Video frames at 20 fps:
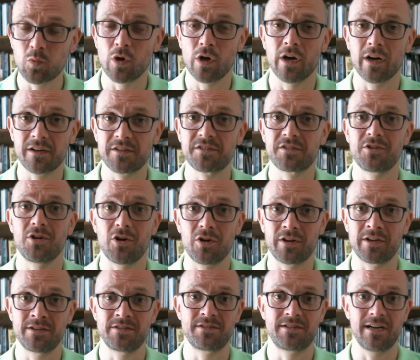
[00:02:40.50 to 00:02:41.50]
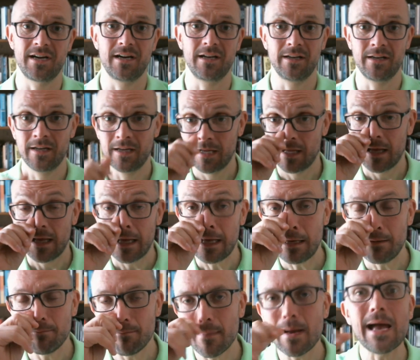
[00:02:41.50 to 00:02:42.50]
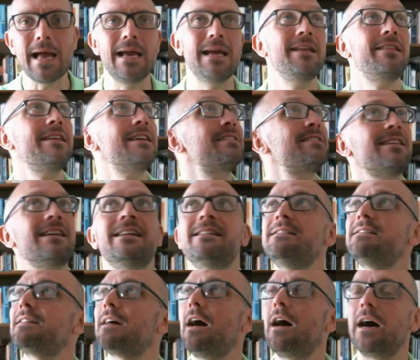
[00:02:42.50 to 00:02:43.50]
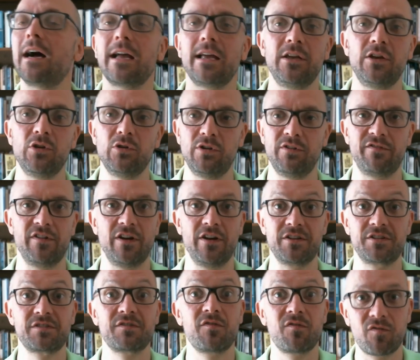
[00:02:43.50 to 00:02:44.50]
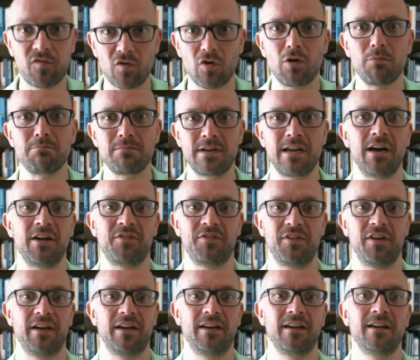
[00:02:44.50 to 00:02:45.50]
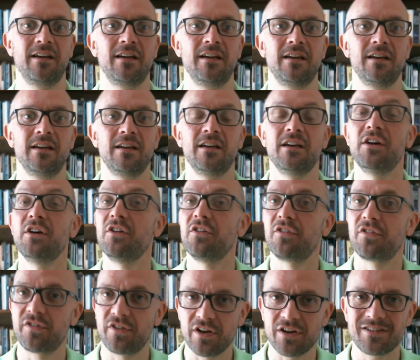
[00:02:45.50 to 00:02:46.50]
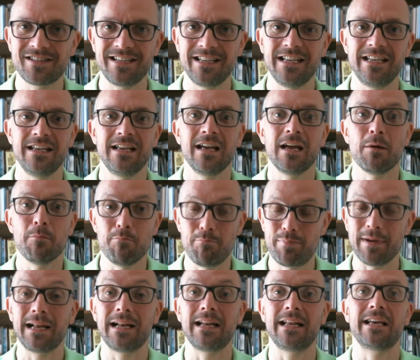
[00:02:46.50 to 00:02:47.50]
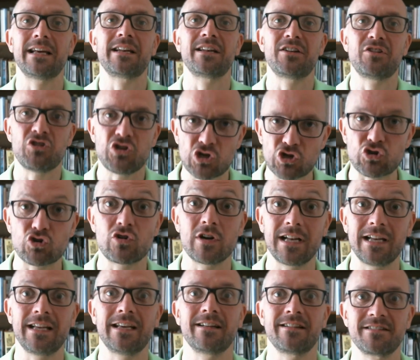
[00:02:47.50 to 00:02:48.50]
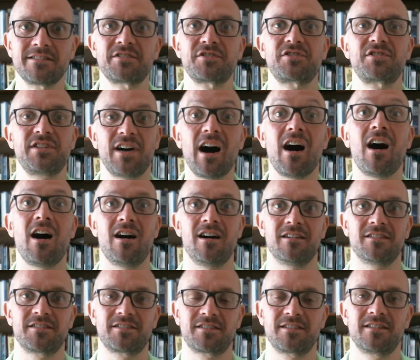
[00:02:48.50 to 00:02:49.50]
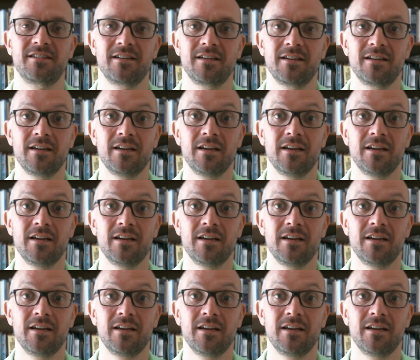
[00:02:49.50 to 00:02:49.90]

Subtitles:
works God has done. He made this entire universe from nothing. 30 billion trillion stars,